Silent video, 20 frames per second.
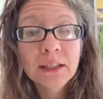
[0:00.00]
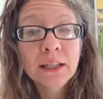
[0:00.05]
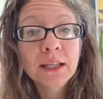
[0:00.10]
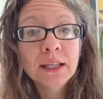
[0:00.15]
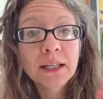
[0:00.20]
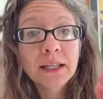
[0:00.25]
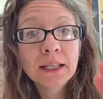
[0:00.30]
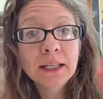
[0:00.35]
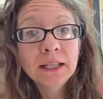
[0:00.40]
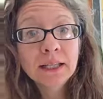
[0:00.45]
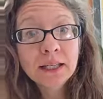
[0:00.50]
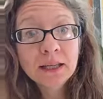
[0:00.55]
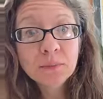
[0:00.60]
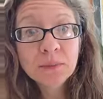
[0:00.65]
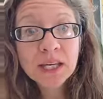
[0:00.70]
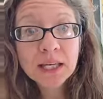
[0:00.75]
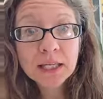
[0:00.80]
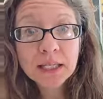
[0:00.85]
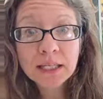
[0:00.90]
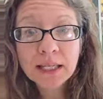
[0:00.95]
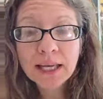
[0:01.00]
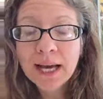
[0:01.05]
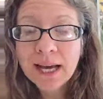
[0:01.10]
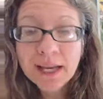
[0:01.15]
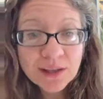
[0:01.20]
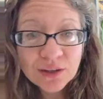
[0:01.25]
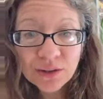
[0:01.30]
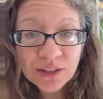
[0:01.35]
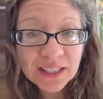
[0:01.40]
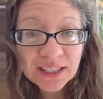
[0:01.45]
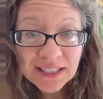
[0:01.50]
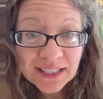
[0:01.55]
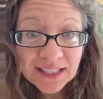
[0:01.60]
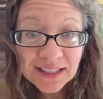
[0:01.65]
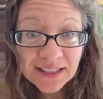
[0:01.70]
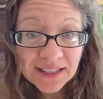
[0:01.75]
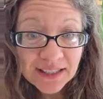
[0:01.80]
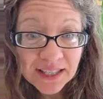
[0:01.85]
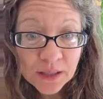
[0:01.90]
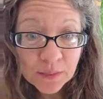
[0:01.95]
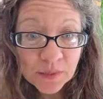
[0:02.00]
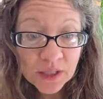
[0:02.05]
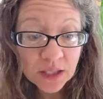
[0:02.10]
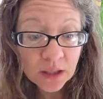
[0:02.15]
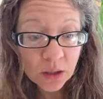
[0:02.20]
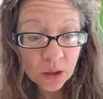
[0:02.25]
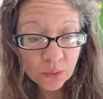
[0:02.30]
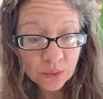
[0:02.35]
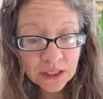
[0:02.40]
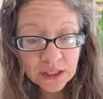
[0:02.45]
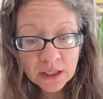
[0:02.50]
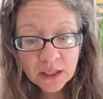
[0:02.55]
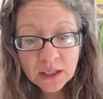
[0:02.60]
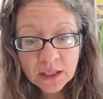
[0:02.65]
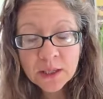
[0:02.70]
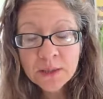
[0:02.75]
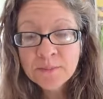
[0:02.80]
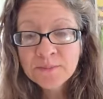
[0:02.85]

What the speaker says: Can I get an amen? I don't like to eat the same thing all week.